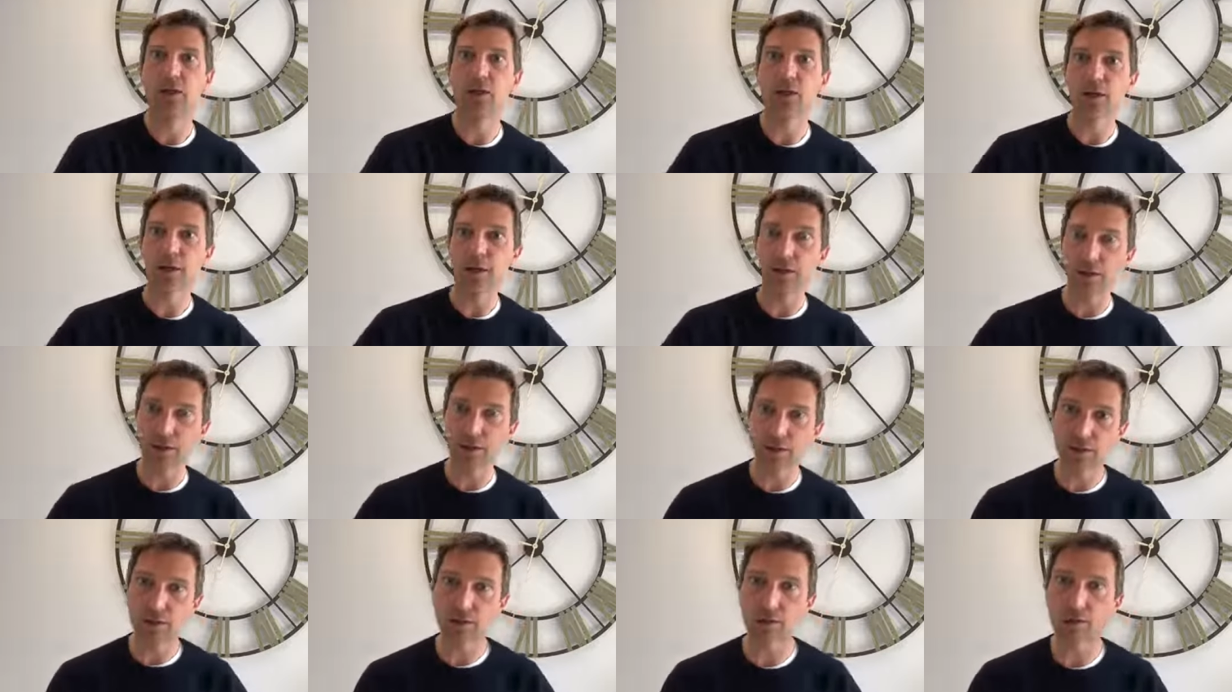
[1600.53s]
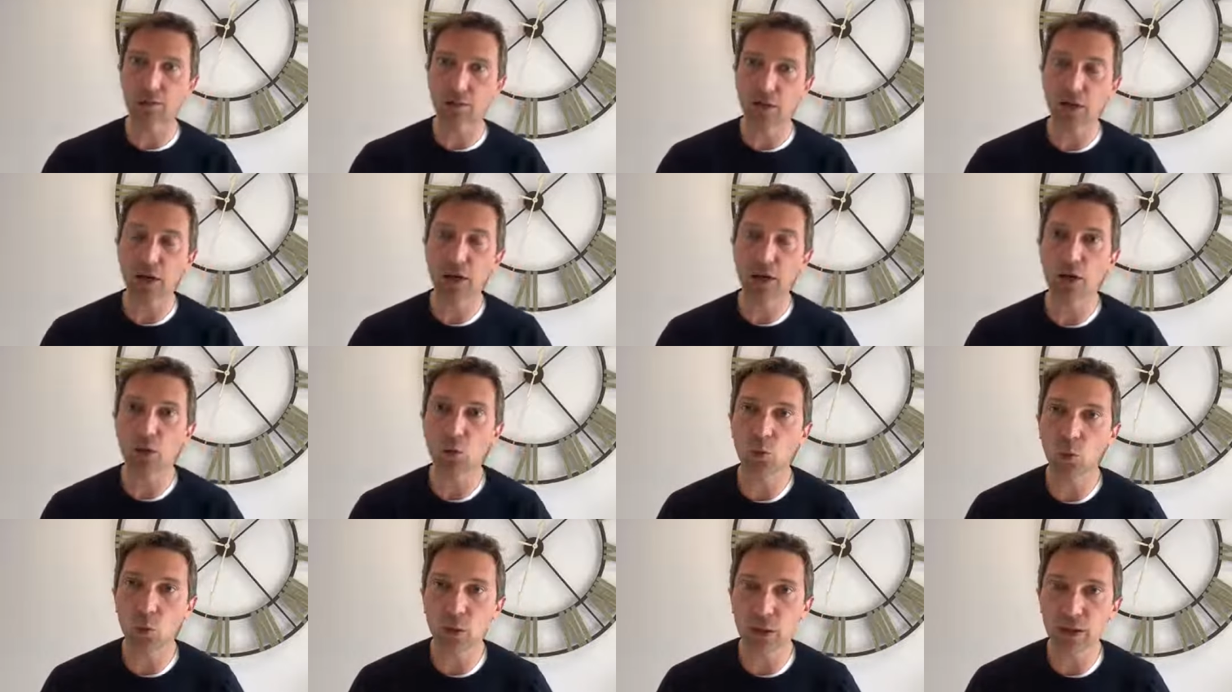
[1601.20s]

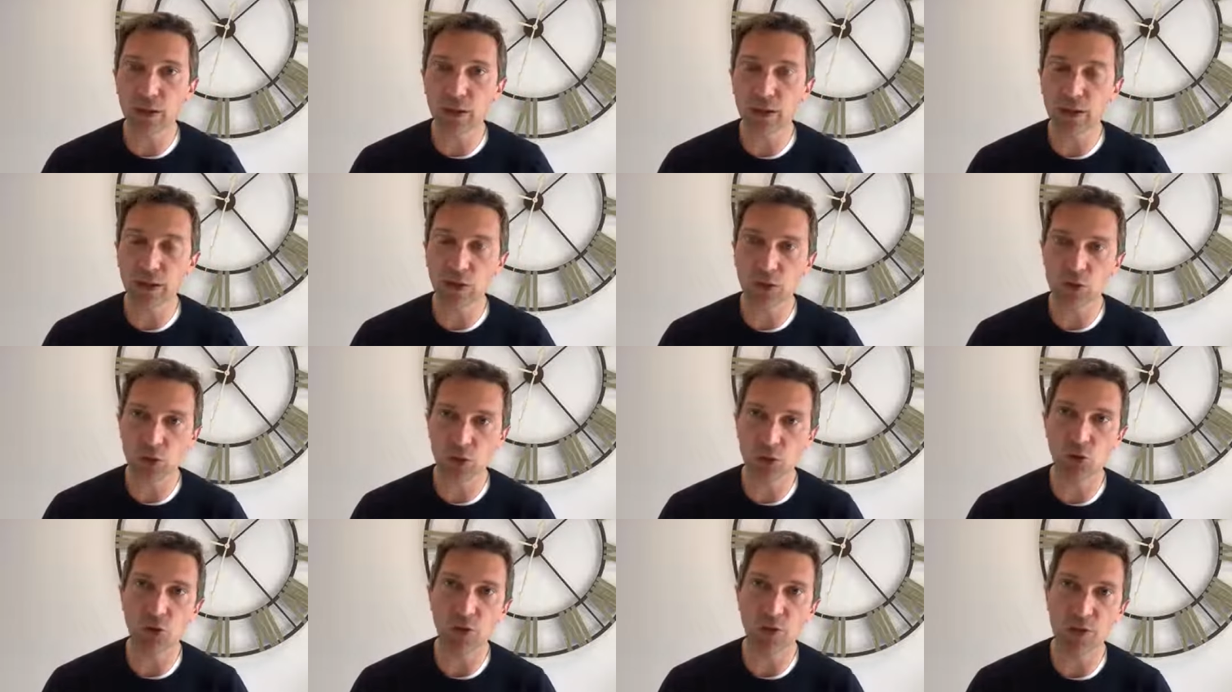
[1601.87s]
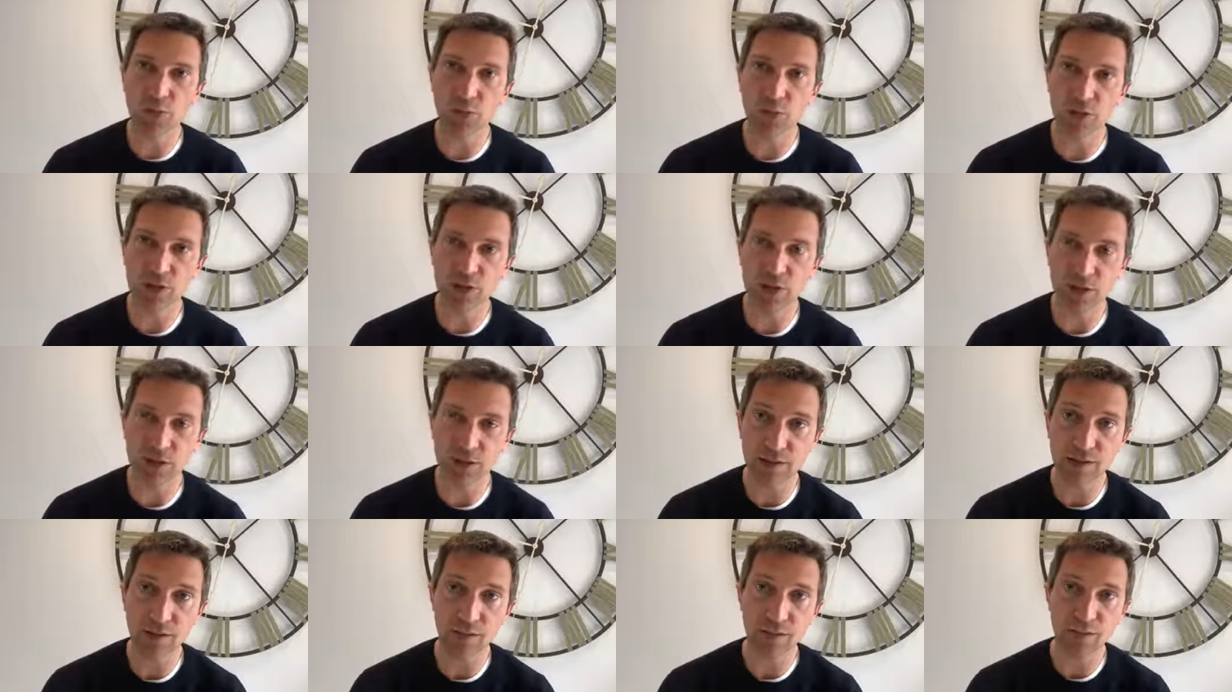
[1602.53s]
in Troy, which
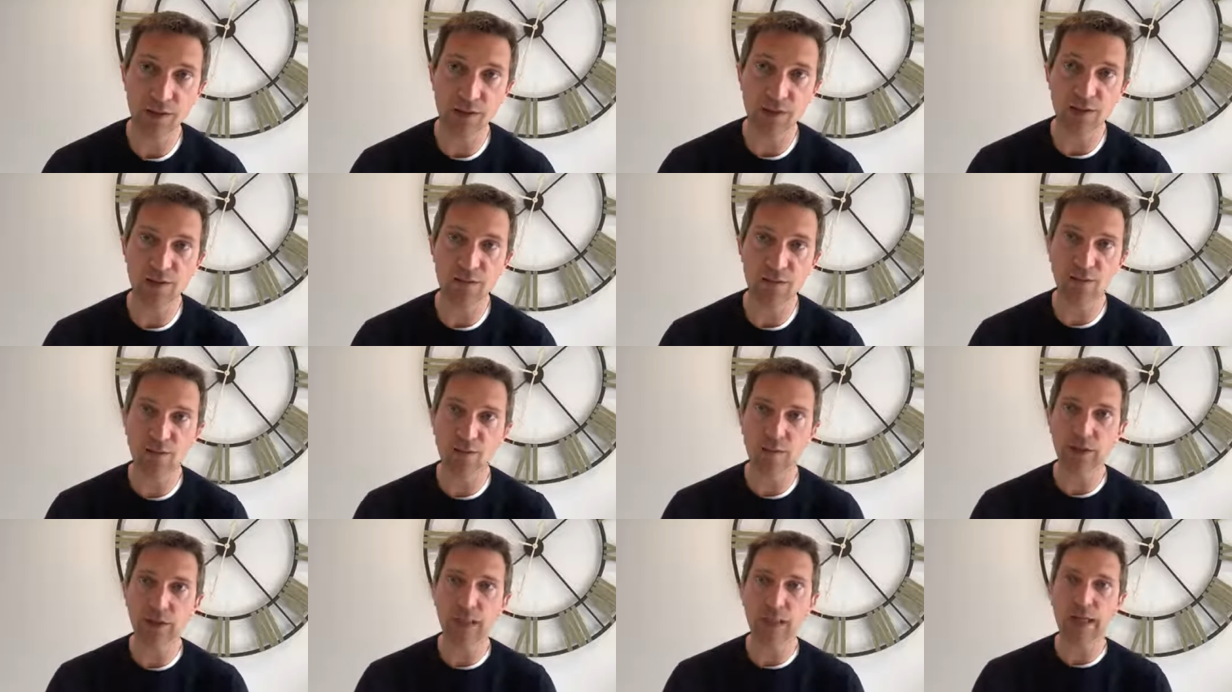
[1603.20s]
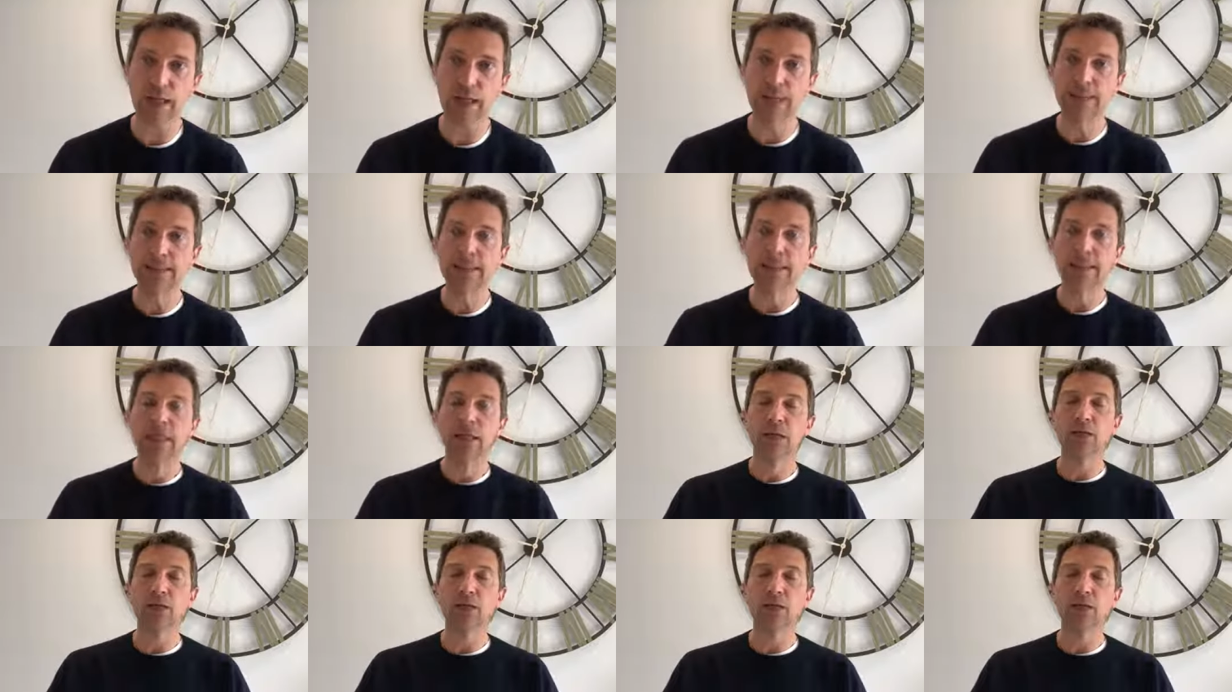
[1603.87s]
is the subject of this play.